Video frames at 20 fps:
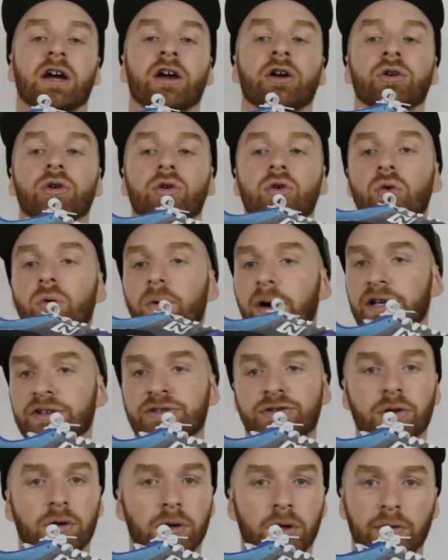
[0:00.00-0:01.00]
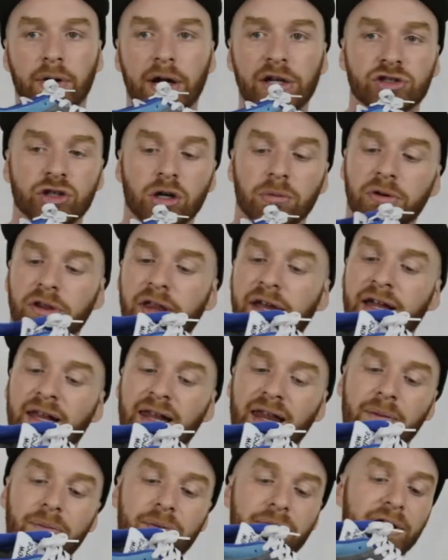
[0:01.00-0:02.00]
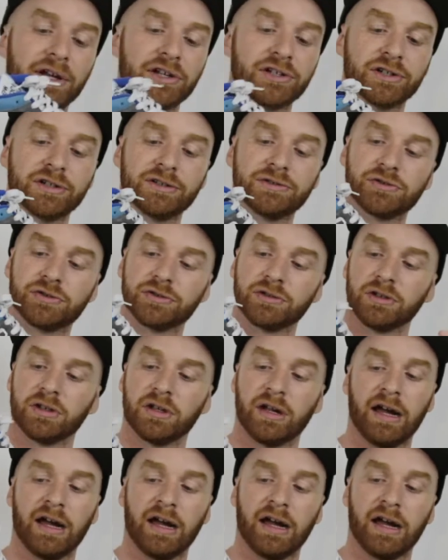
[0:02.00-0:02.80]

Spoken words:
who always do a great job with their collaborations,